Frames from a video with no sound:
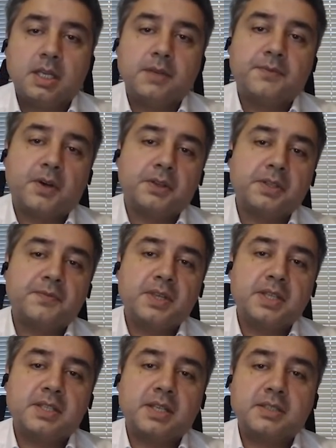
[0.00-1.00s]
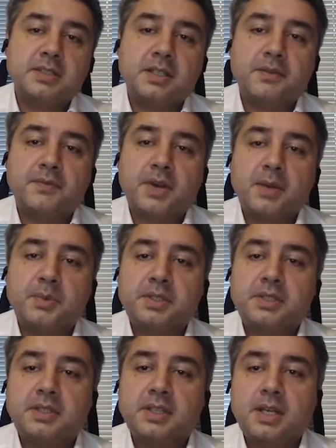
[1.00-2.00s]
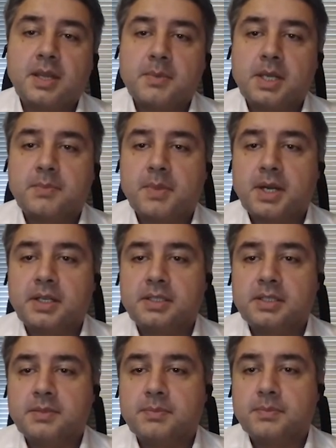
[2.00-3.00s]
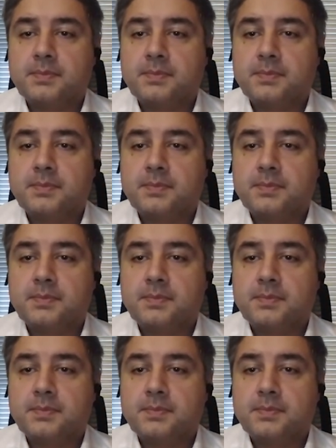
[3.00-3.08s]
If all the fintechs in a vibrant and dynamic market